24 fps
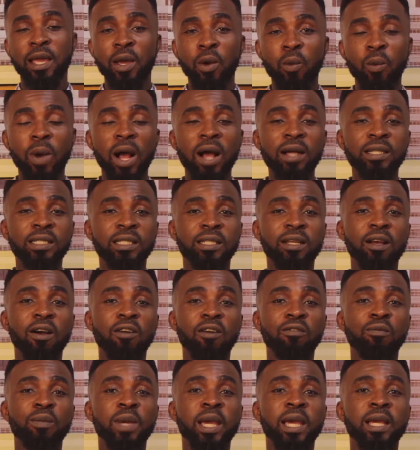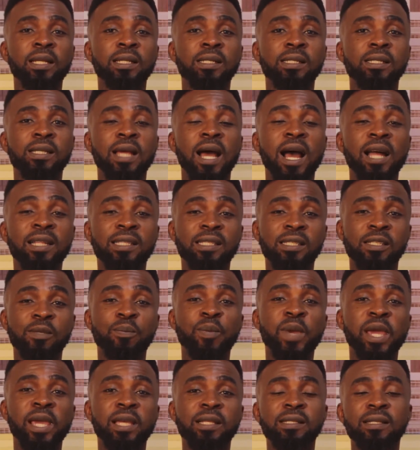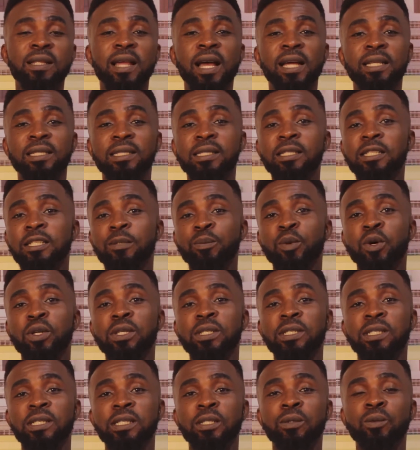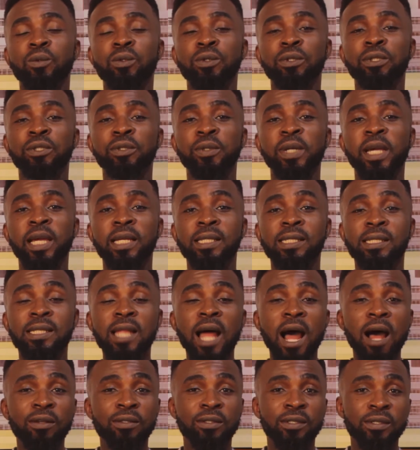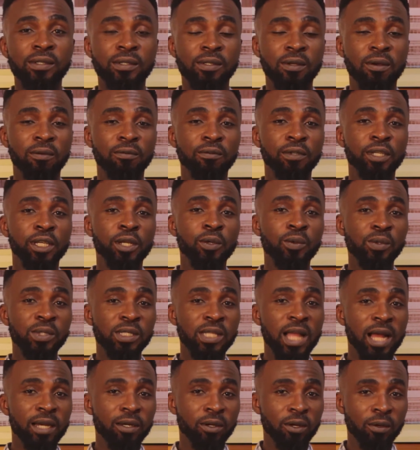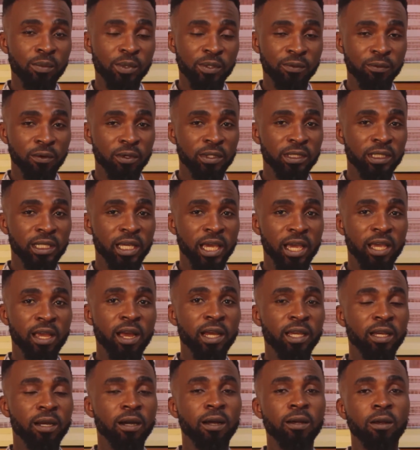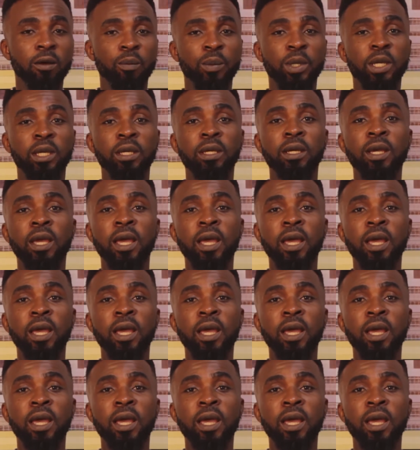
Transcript: While the government anticipates that this policy will create thousands of new startups for the Kenyan economy,